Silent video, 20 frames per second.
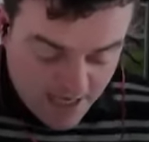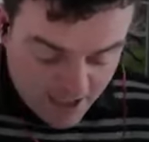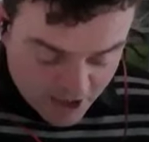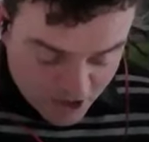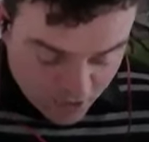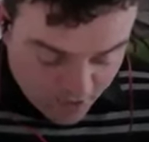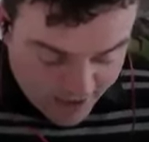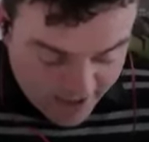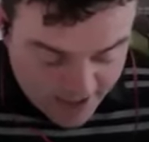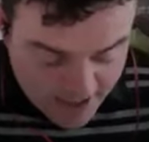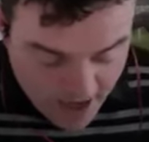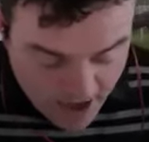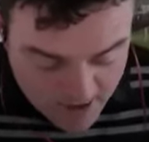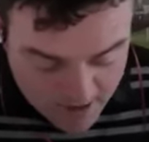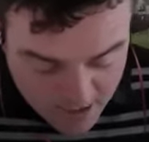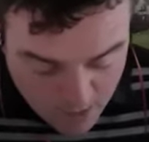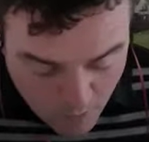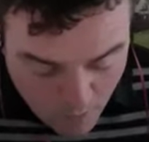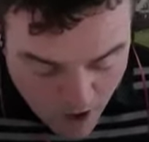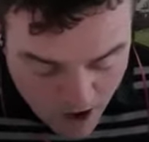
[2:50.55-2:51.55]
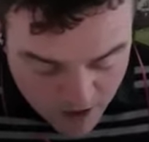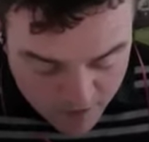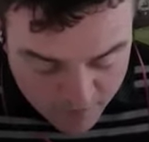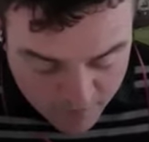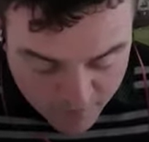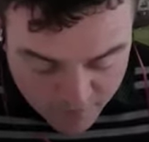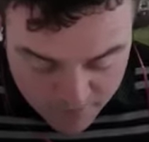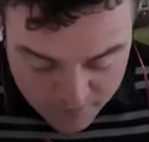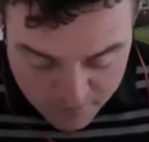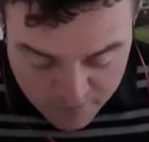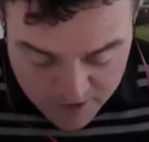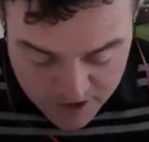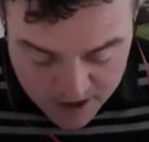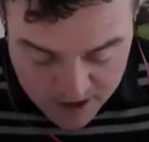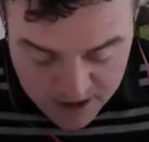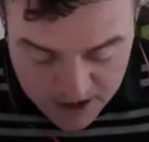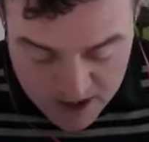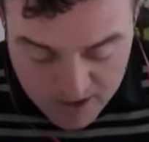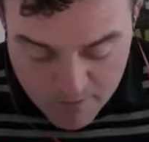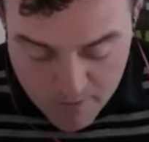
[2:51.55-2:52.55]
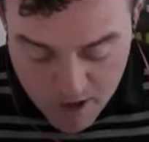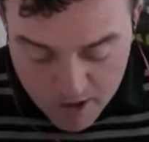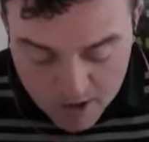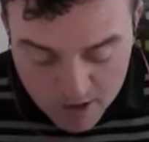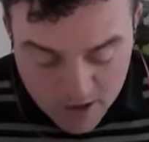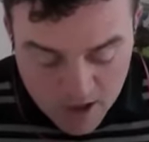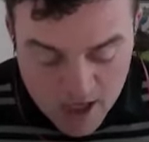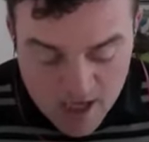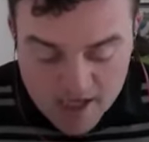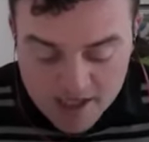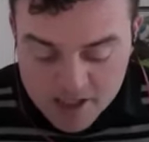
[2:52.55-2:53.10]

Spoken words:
So in the 1:15 tomorrow,